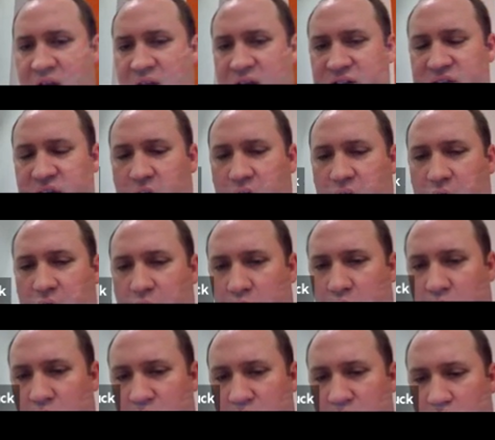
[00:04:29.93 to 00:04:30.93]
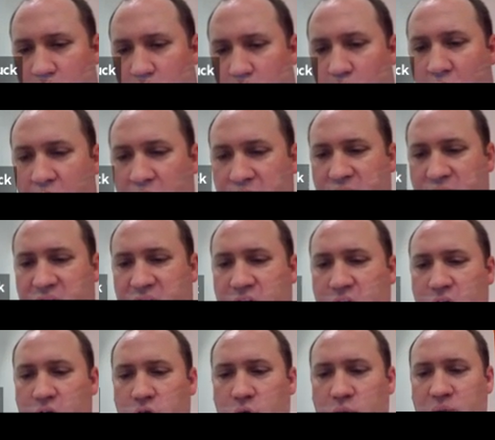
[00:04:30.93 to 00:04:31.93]
So 1
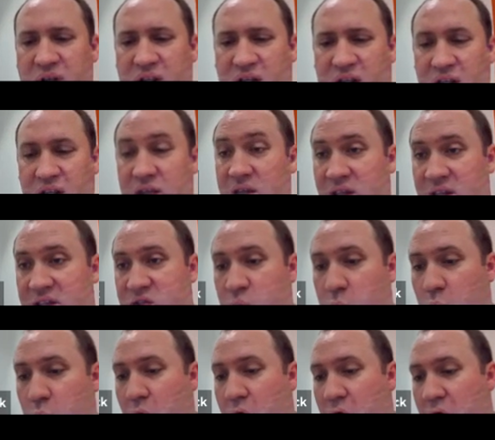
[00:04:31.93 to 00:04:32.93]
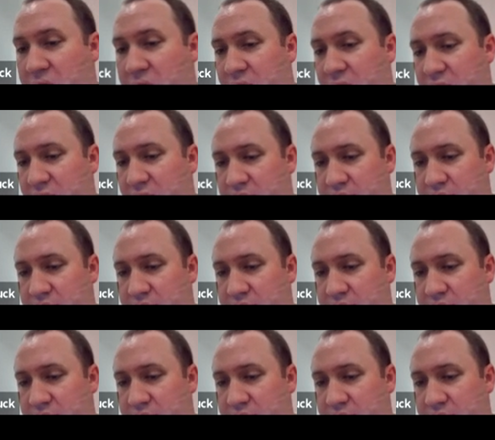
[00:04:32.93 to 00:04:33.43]
cubed is 1.